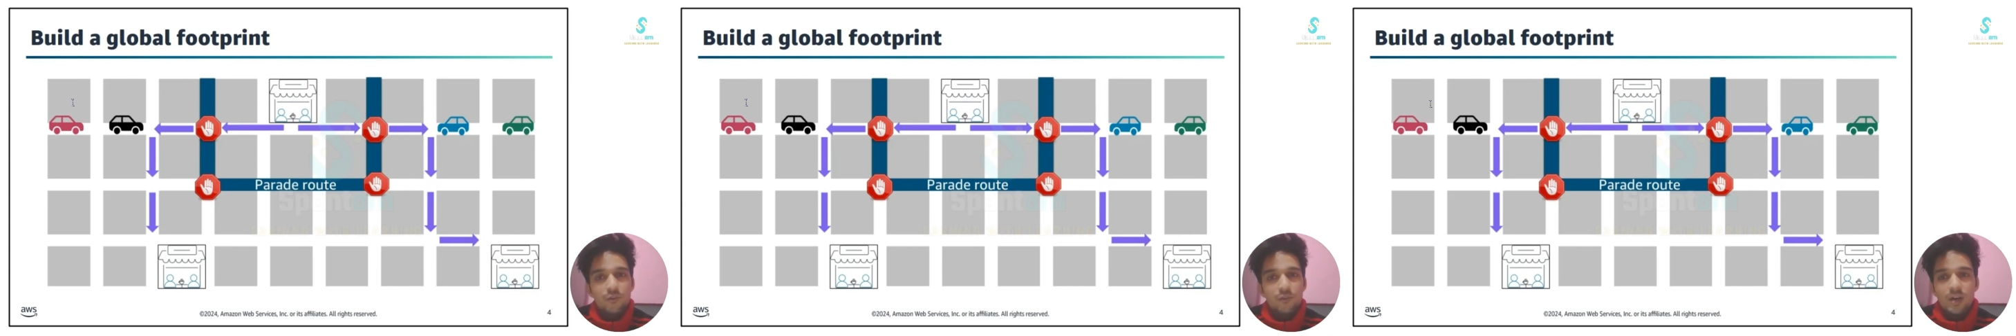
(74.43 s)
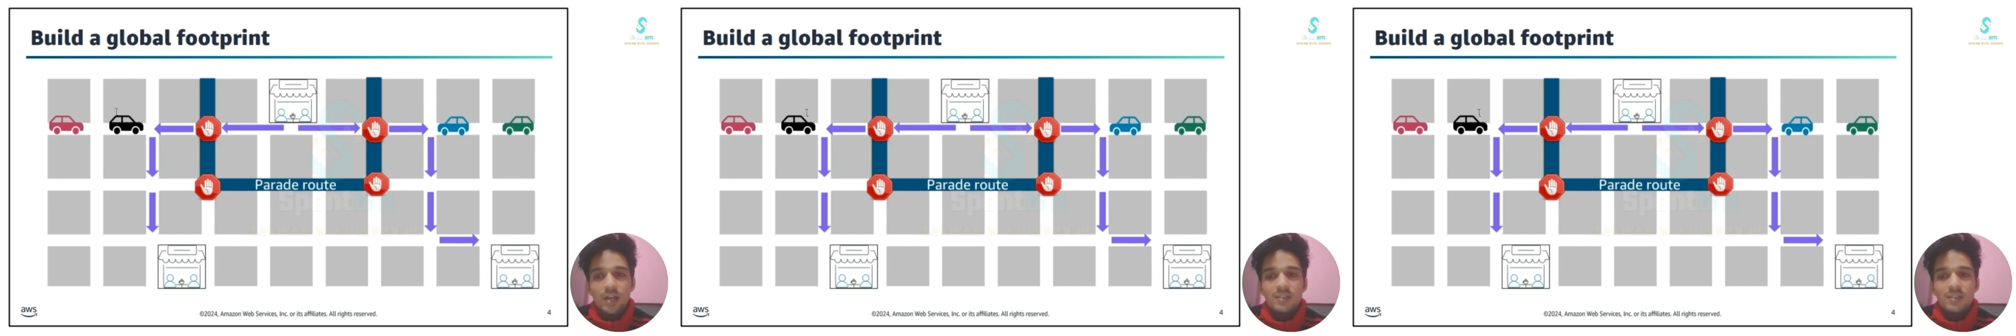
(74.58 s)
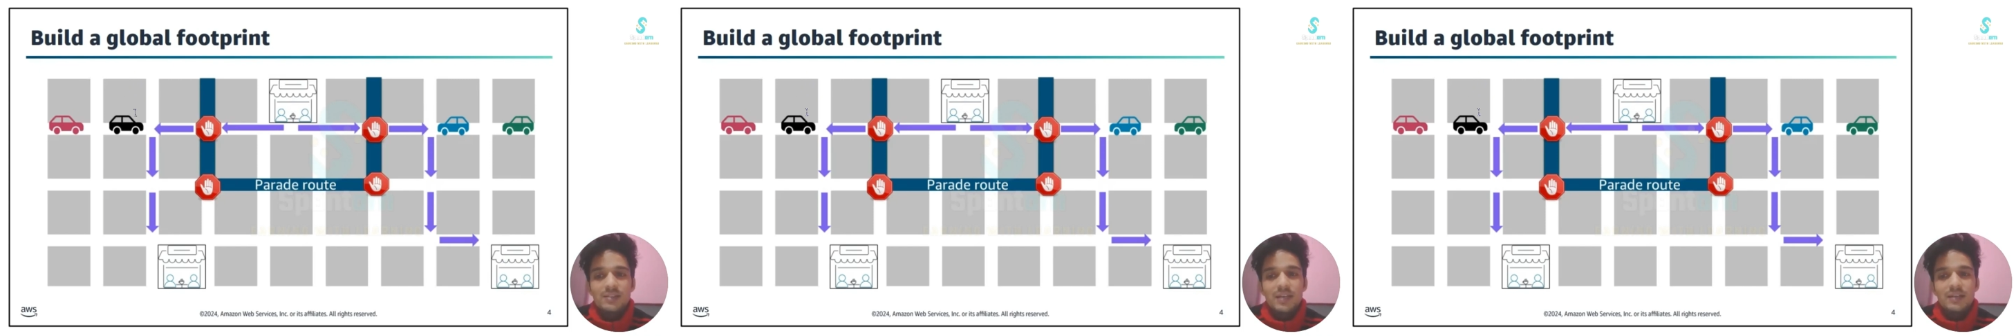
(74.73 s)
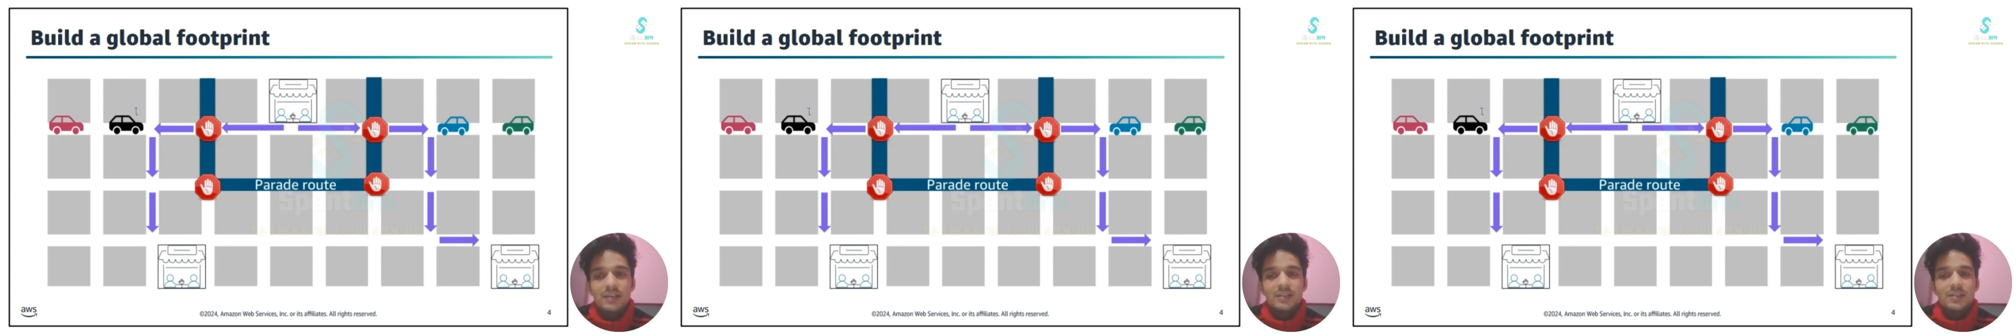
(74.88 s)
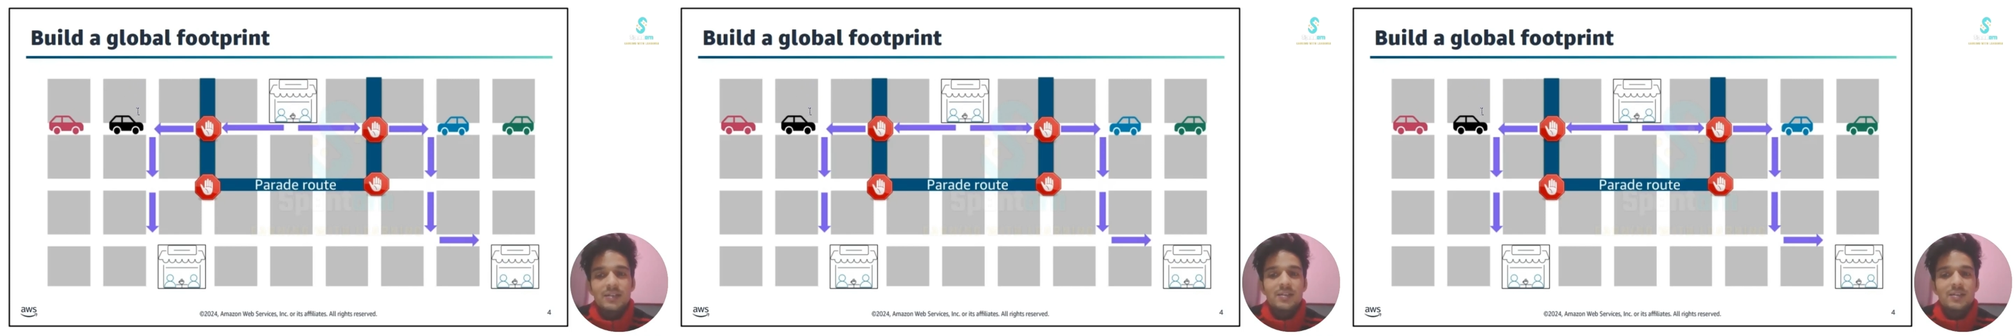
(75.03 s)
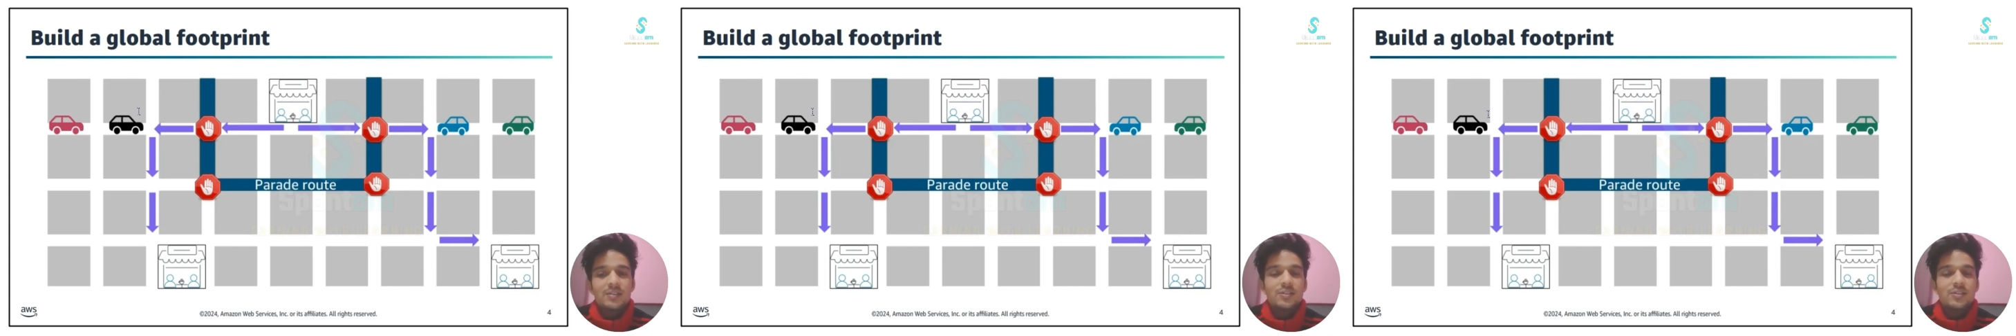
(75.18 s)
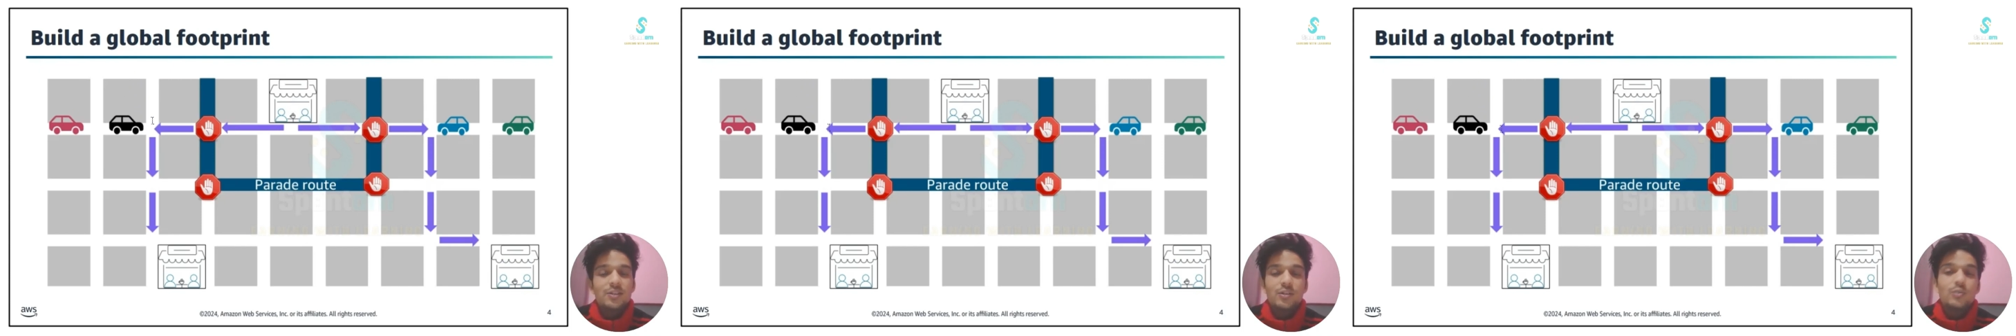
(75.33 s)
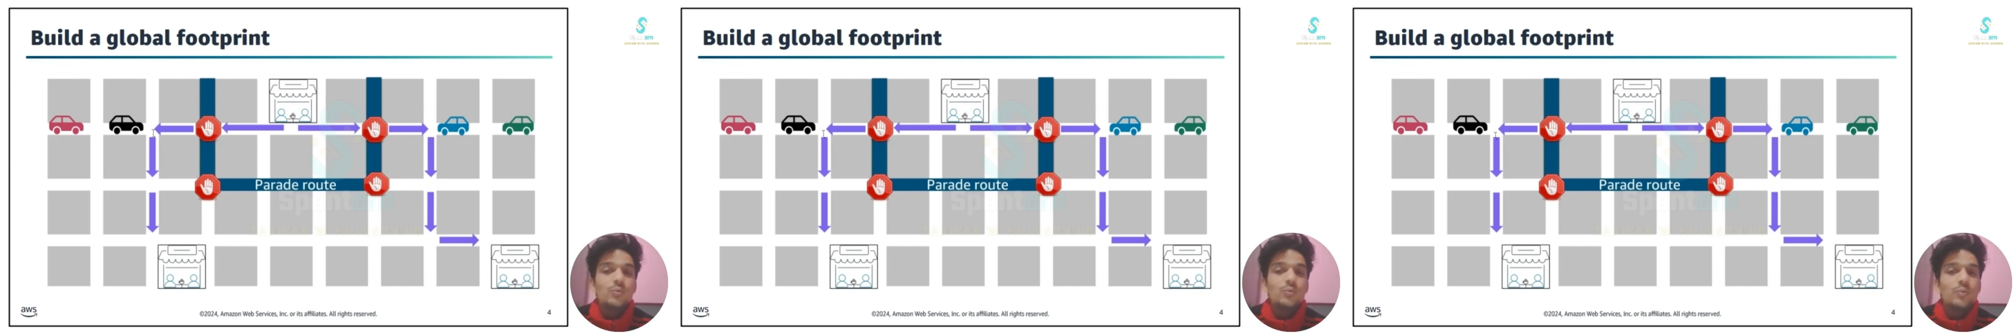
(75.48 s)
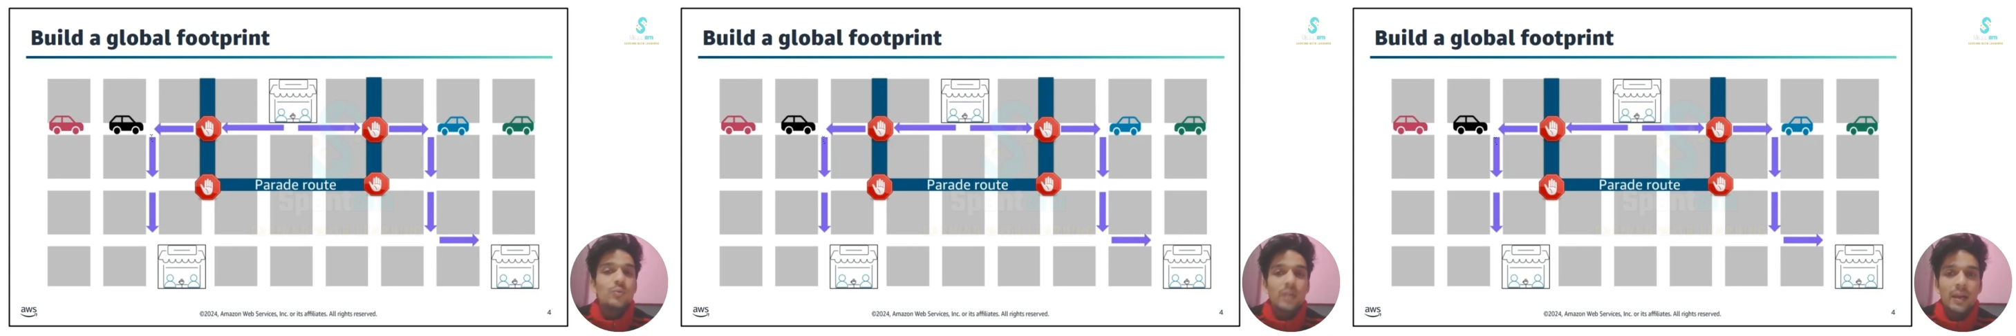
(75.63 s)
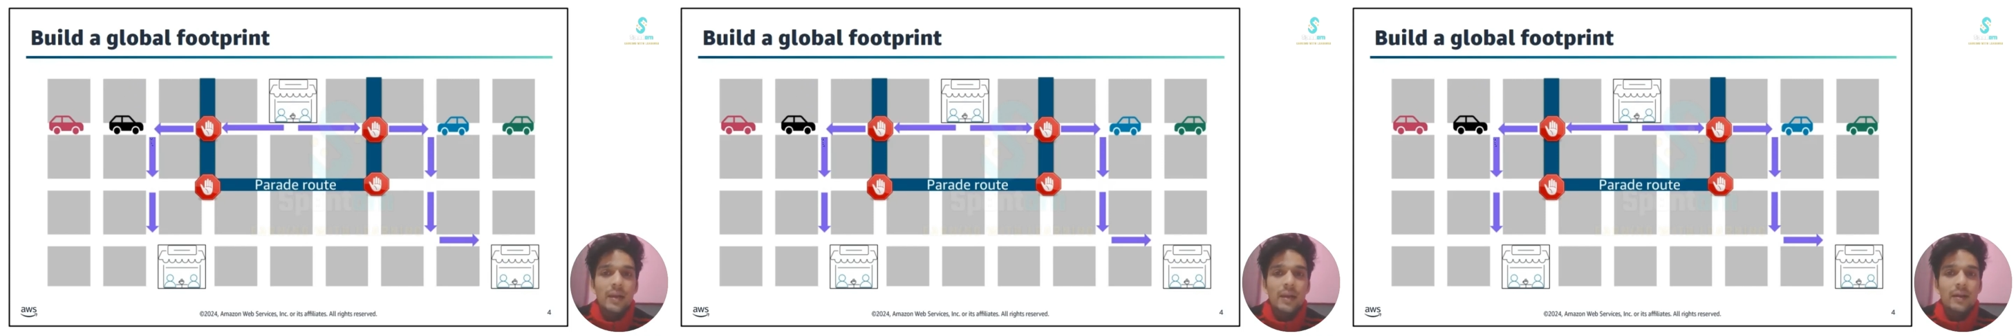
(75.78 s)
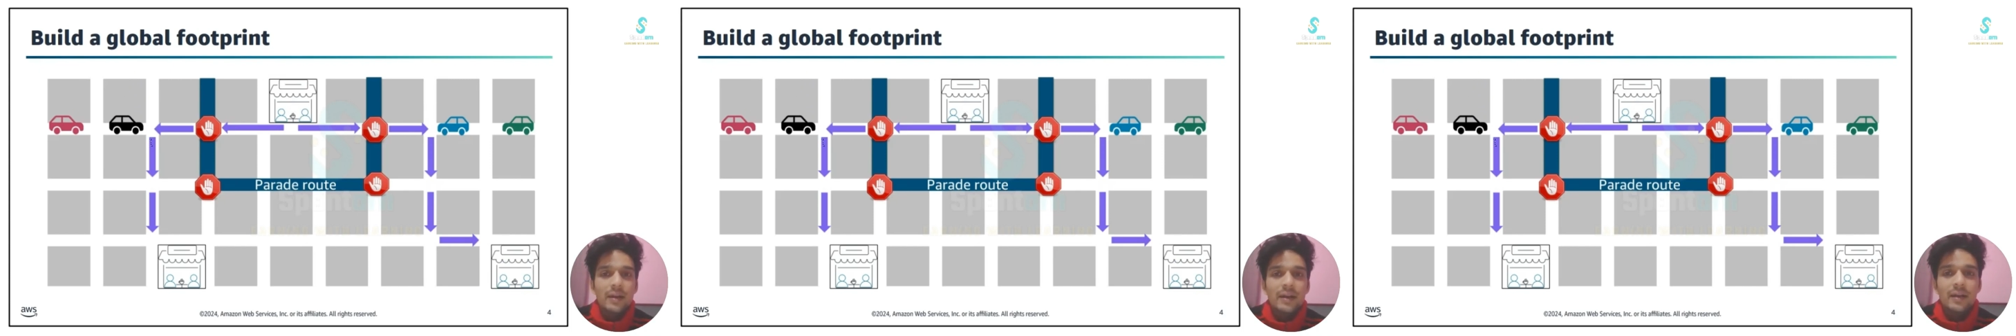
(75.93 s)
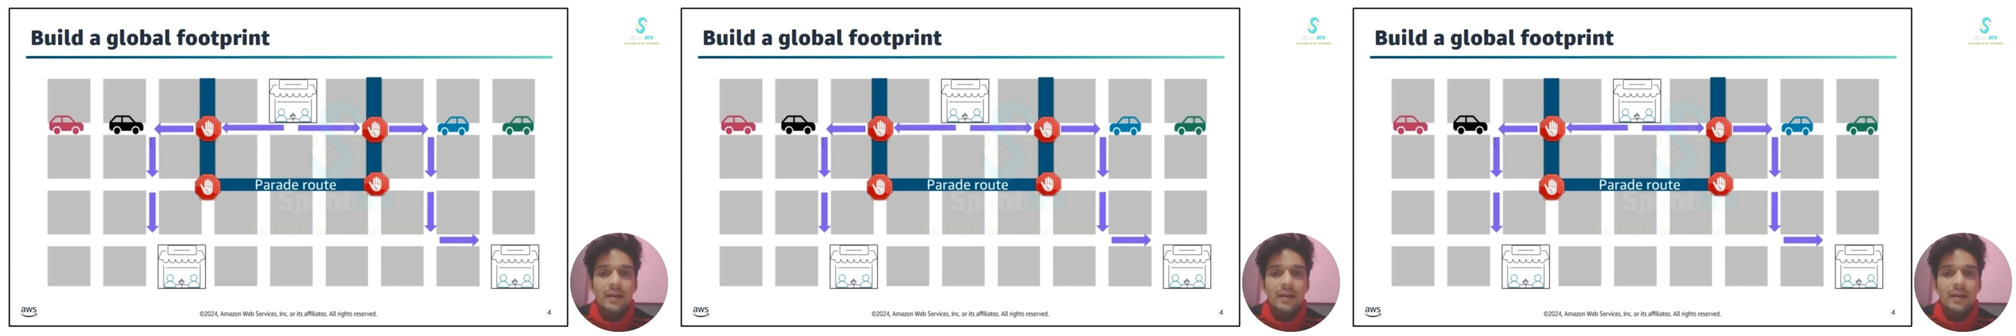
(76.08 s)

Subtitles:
1, sector 62,